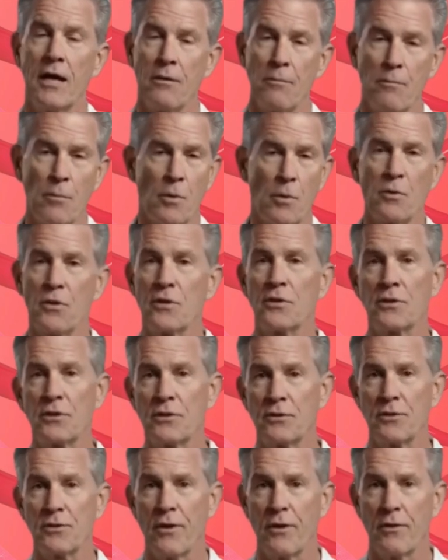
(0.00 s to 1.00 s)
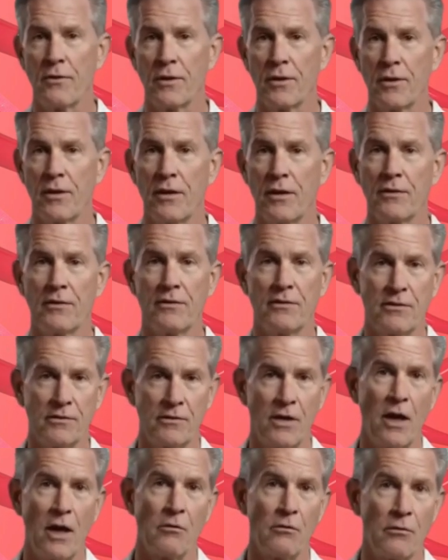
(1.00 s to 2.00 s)
a serious complication that
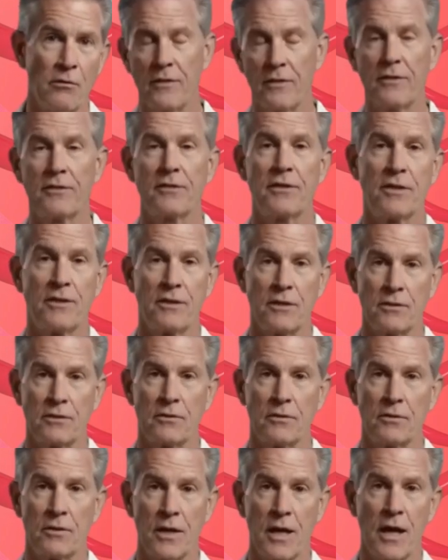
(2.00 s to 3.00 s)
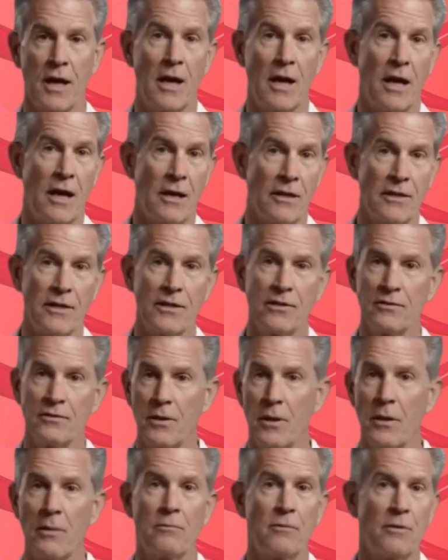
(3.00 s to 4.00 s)
may require surgical intervention,
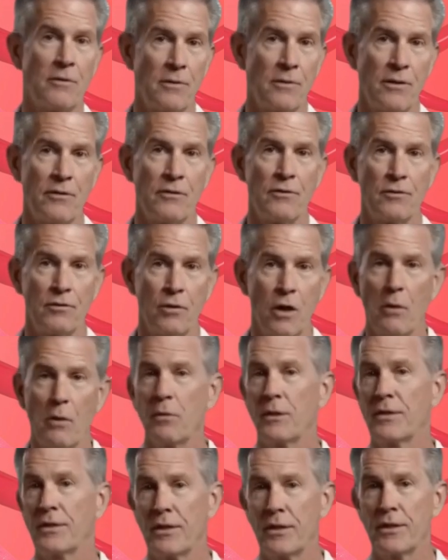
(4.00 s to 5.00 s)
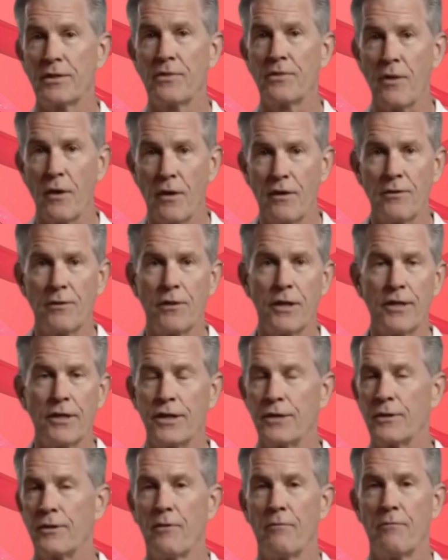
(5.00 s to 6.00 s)
including amputation in
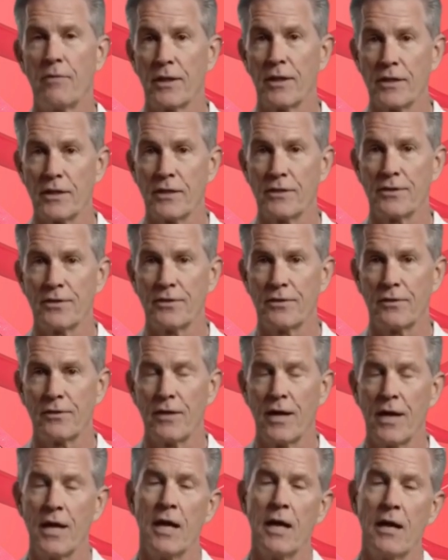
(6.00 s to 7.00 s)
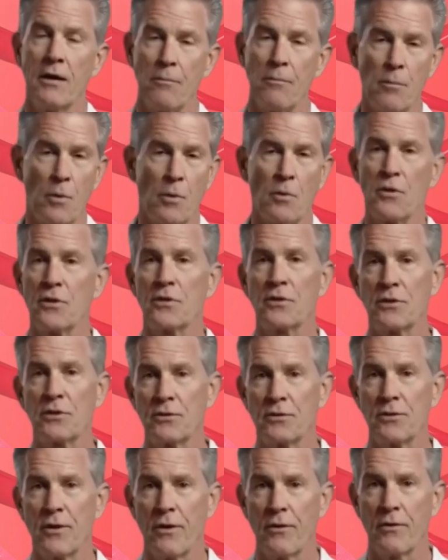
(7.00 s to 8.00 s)
extreme cases. If you notice
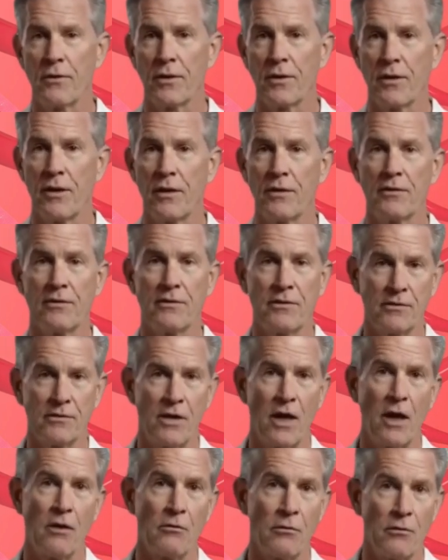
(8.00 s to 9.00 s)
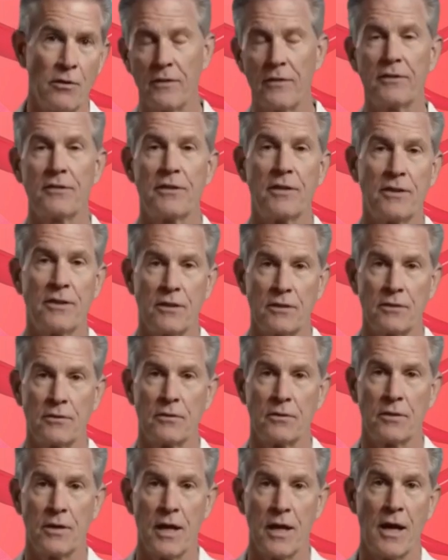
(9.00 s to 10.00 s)
that wounds on your feet or legs are
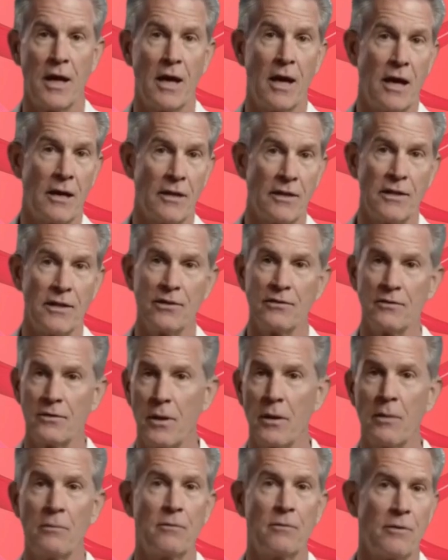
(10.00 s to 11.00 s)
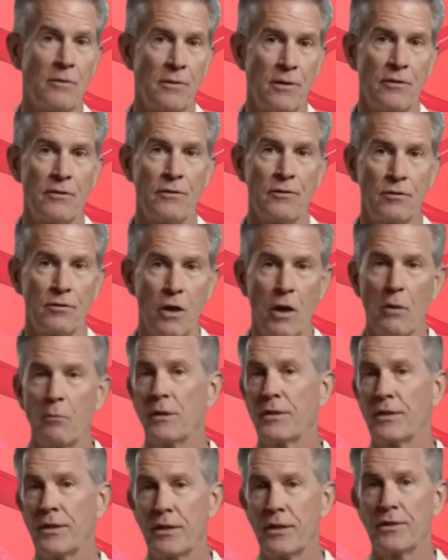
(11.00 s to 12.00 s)
not healing as expected, do not
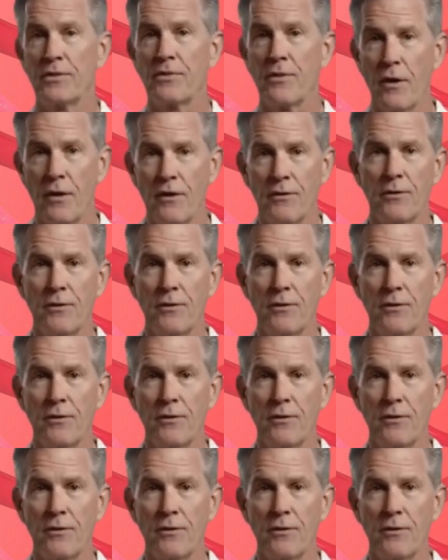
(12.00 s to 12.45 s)
ignore them.